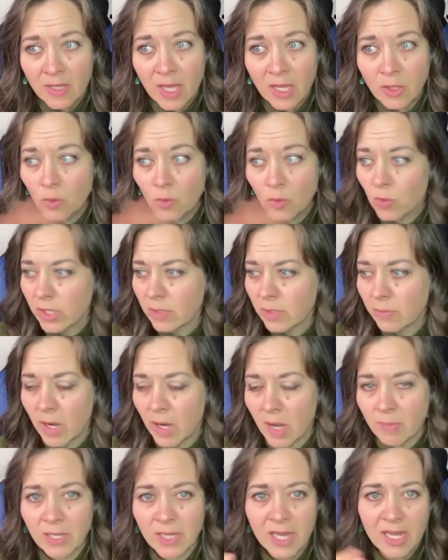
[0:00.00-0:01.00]
Can you read
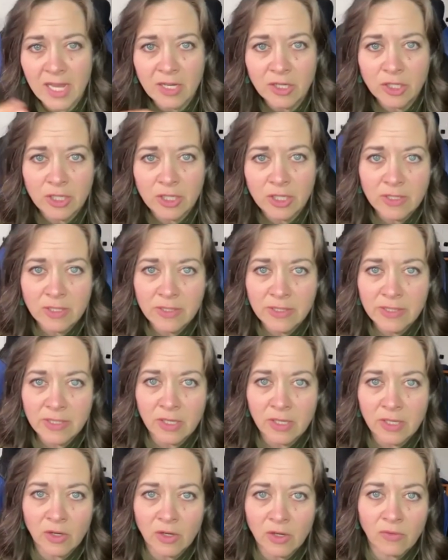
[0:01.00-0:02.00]
publications
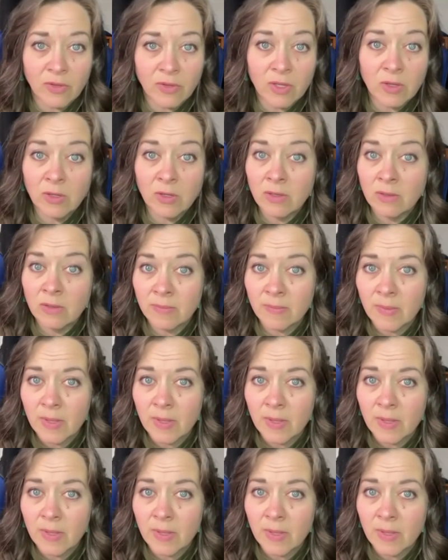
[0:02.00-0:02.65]
in your field?